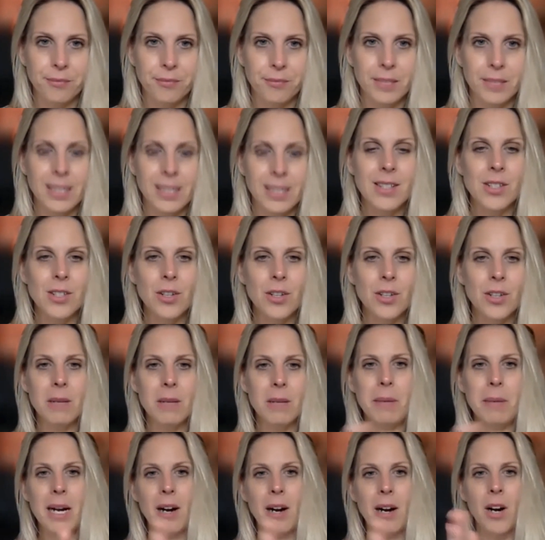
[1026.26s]
It's not
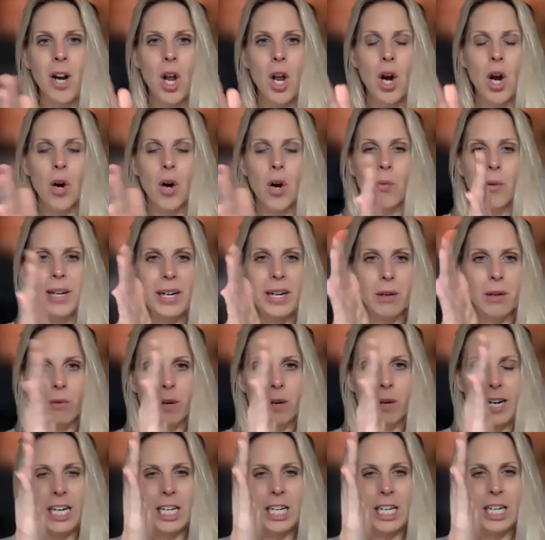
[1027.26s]
about
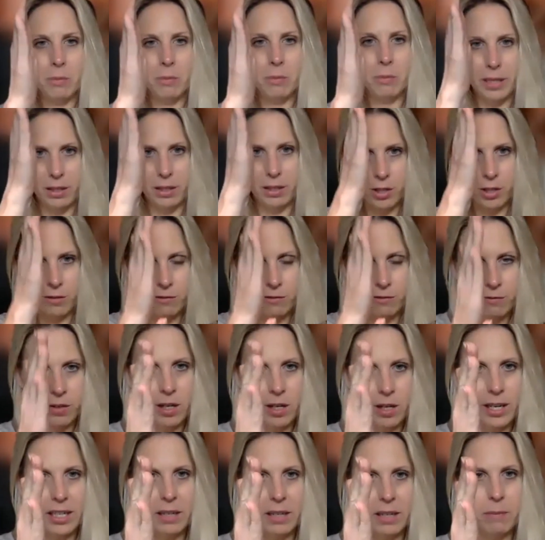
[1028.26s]
rearrangement to
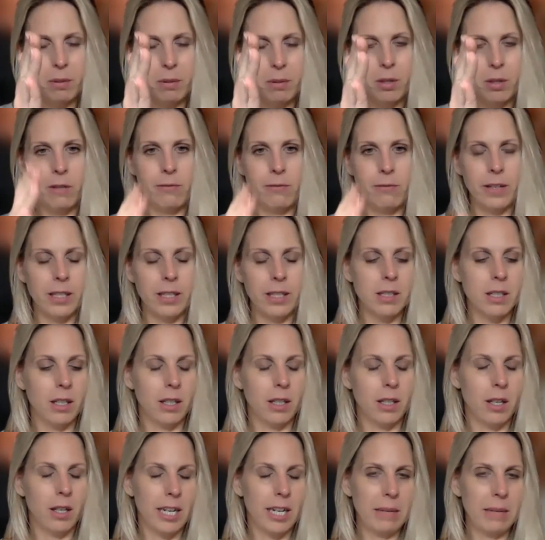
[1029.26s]
find perfect
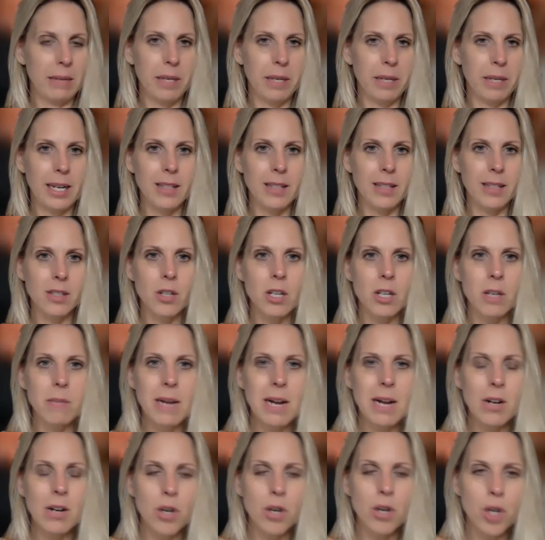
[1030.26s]
alignment. It's not
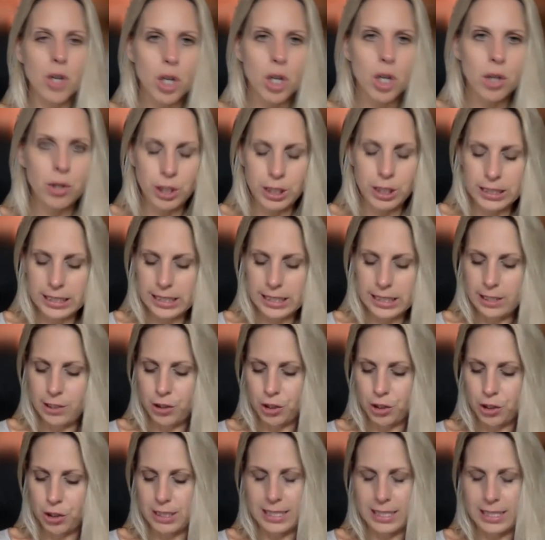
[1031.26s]
about
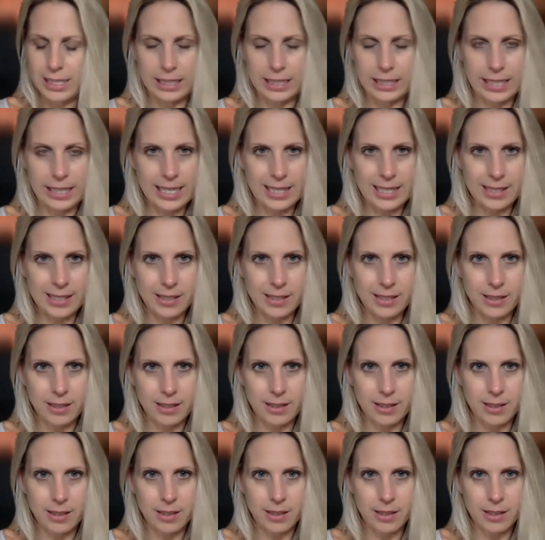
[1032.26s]
negotiation and
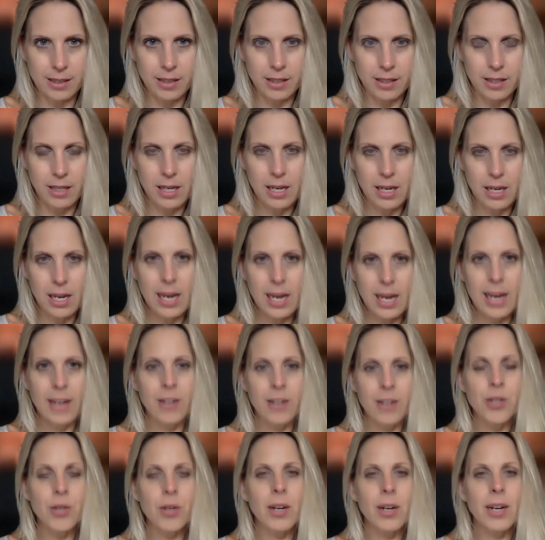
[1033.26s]
lessons and
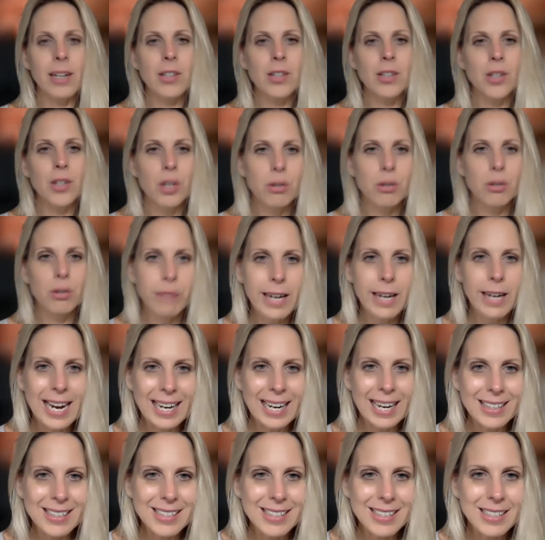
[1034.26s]
trying to
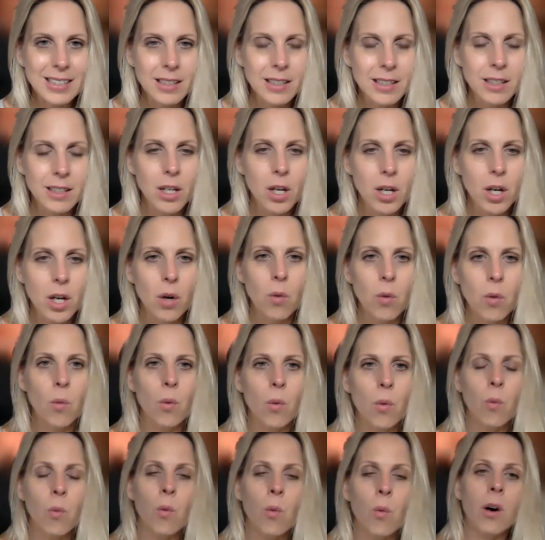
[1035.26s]
correct
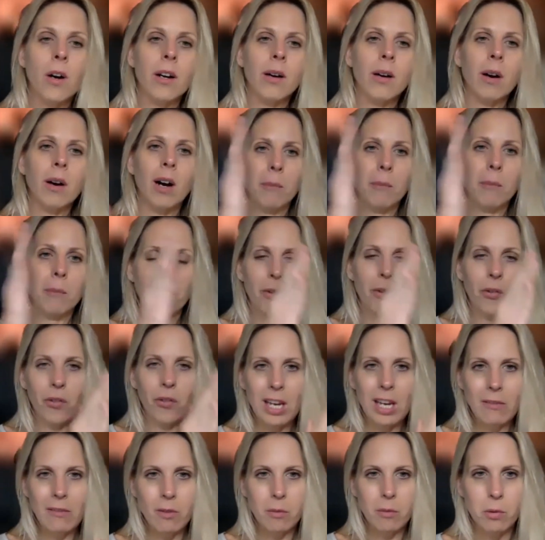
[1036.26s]
what are
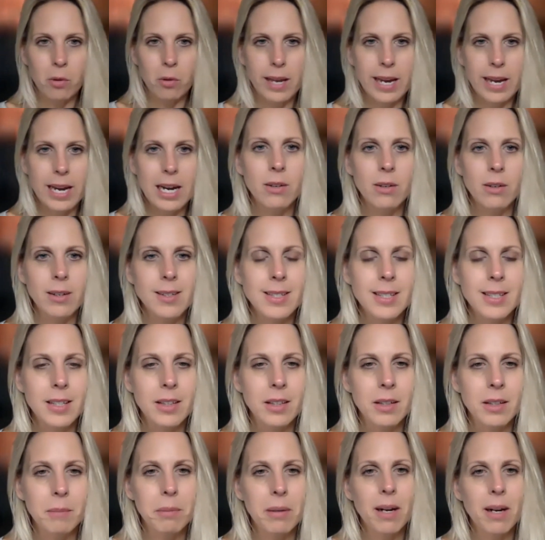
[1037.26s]
perceivable errors in
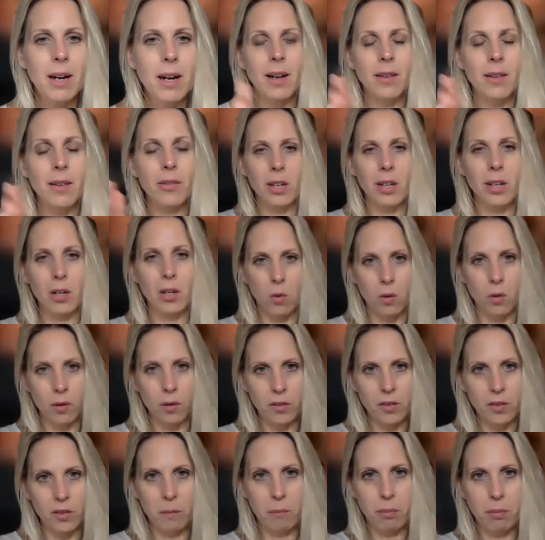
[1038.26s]
the past in order
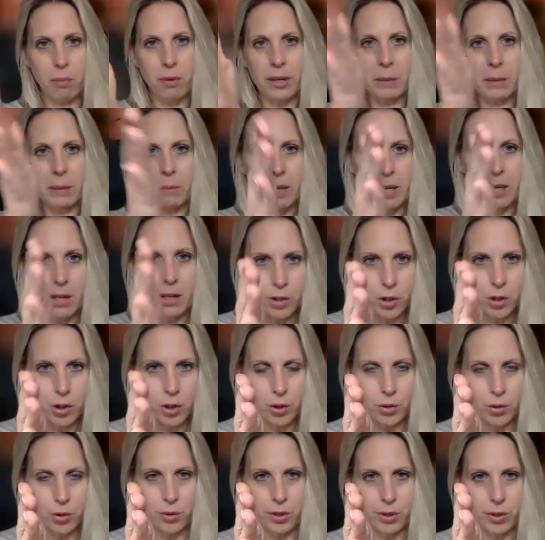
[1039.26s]
to bring about
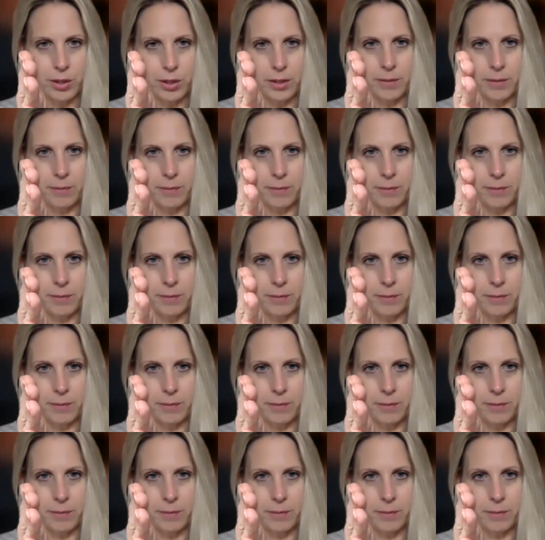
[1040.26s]
union.